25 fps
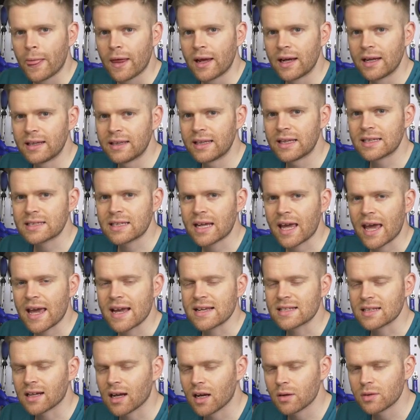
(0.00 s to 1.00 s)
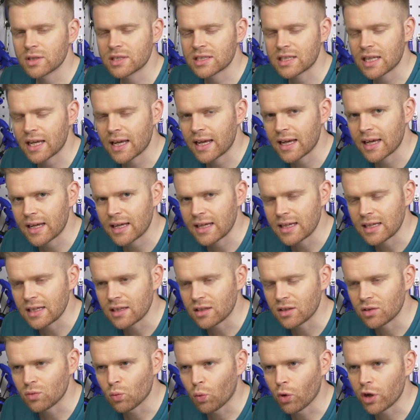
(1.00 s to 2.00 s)
In this case, I would
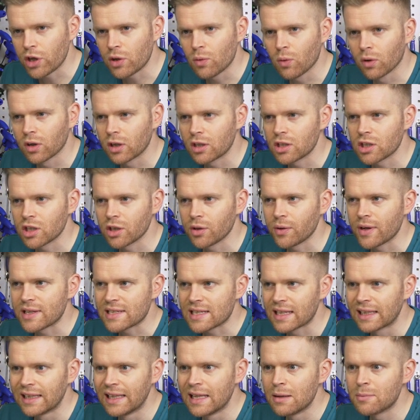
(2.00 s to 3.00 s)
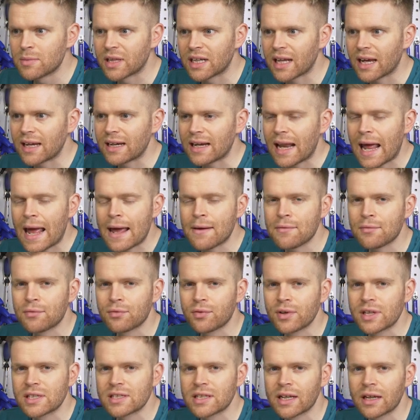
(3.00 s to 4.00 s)
say what you want to do is eliminate
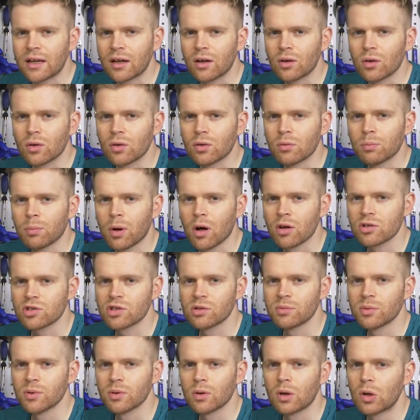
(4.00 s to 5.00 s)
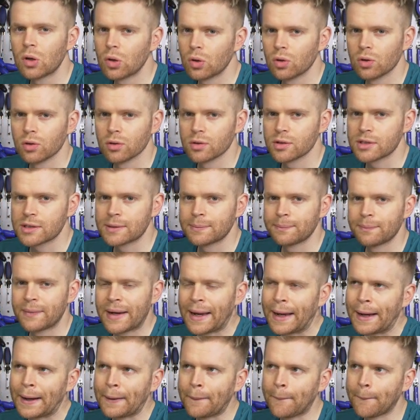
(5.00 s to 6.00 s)
every single possible cause.
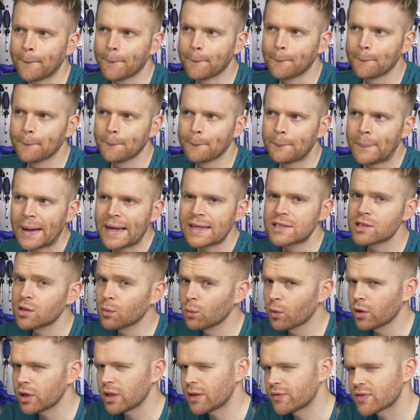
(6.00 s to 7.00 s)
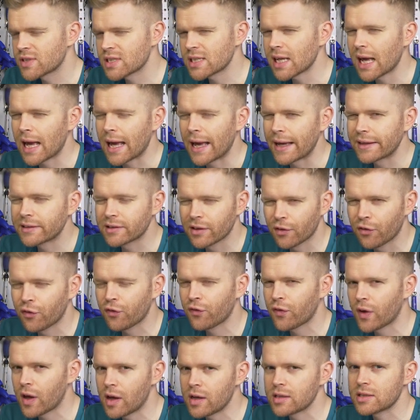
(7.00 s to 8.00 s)
Now, based on what you've said, the
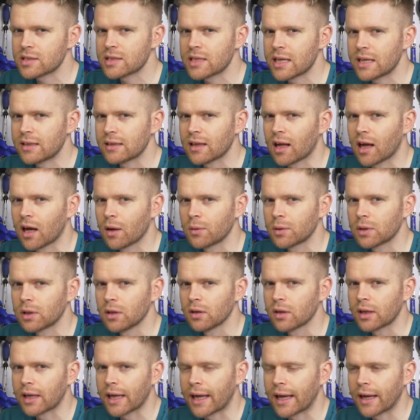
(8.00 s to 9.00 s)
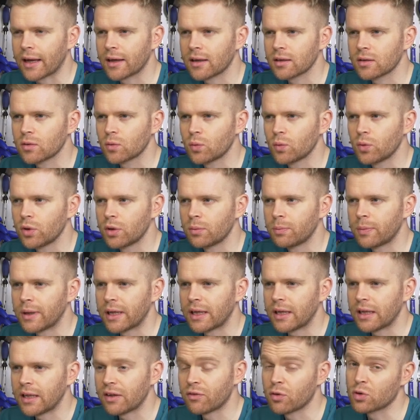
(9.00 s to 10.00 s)
first thing that I would look at would
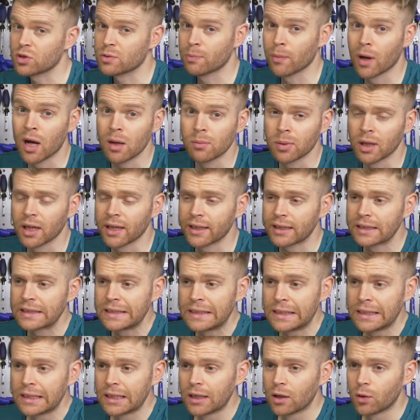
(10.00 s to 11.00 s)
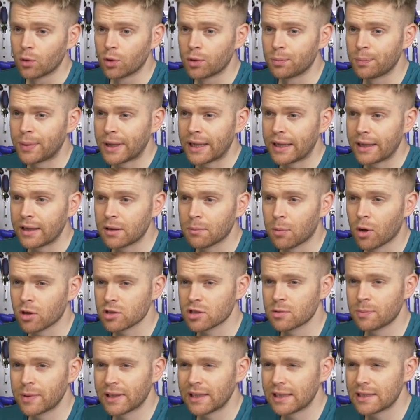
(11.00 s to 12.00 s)
be, if it was my bike, would be the
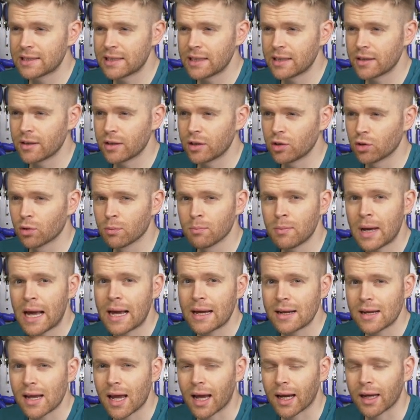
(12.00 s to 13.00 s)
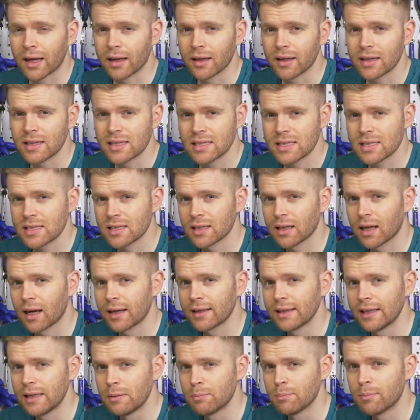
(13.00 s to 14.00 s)
possibility that your mech hanger is
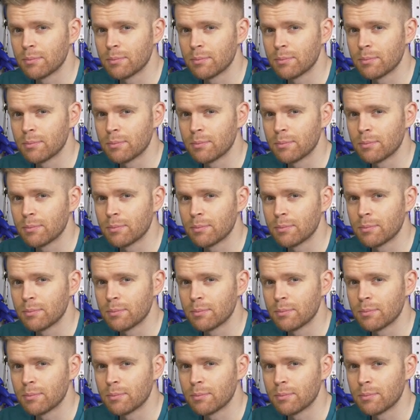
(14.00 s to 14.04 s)
slightly